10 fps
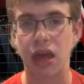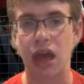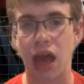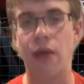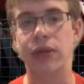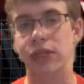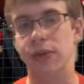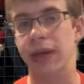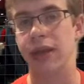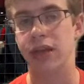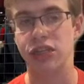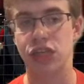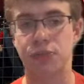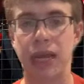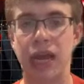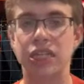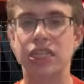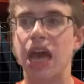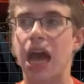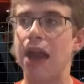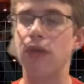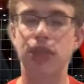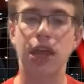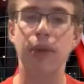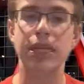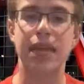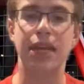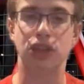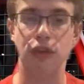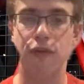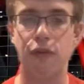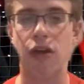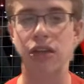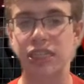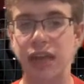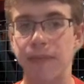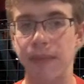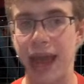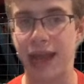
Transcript: I would do it. Just because I don't think we take too far a step back.